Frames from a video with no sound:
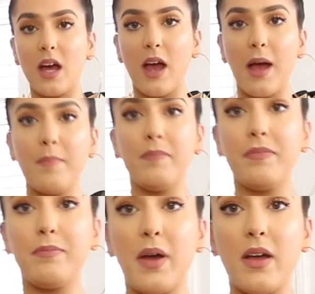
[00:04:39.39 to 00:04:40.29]

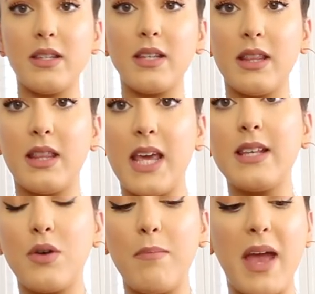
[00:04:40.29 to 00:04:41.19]
But
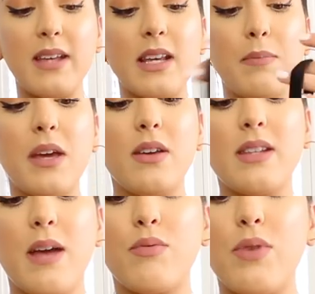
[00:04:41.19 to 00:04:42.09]
these are amazing because
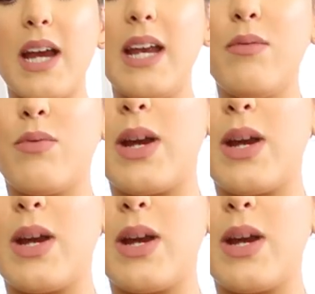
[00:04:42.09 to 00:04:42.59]
they're really,